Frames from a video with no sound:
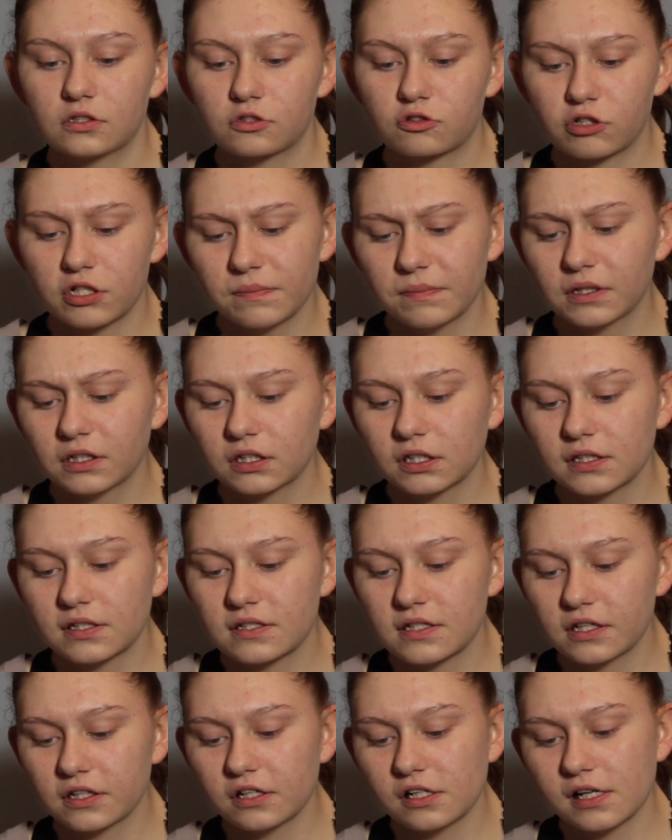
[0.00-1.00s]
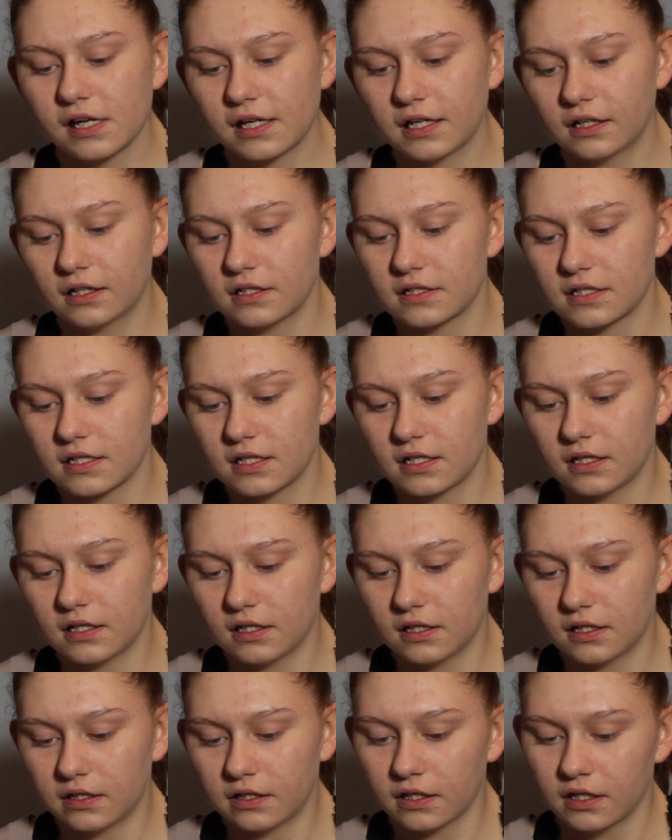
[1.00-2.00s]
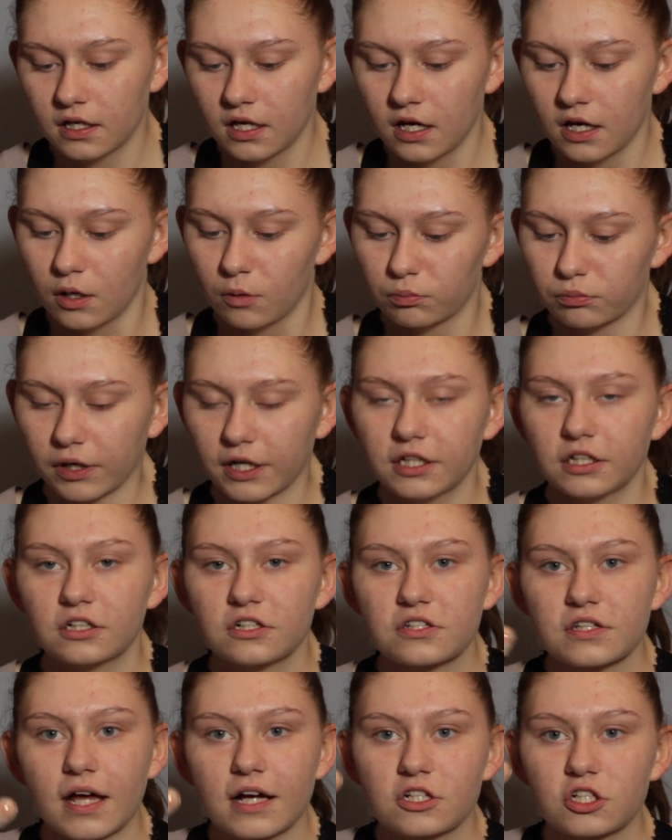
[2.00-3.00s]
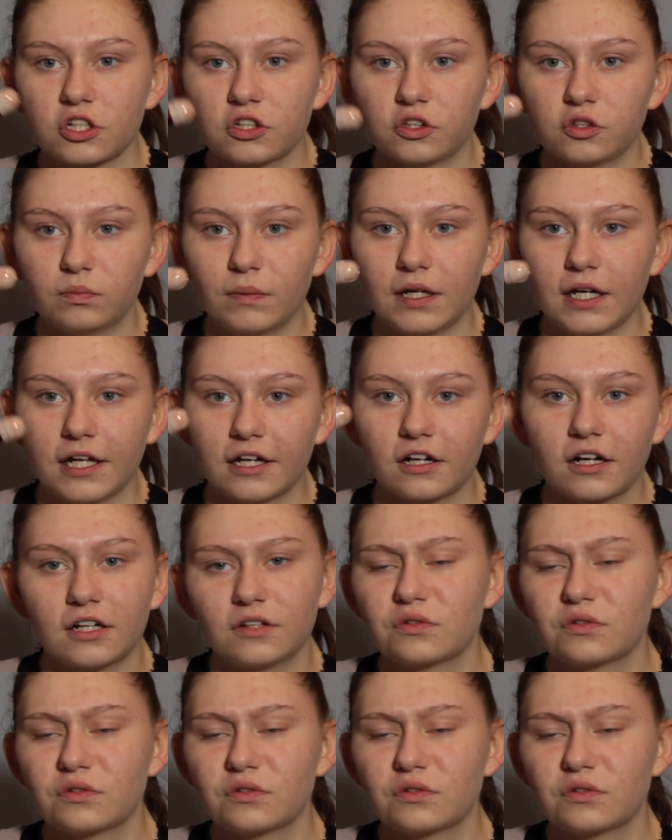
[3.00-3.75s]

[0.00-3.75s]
treatment concealer, and it's in Brightener / Illuminator.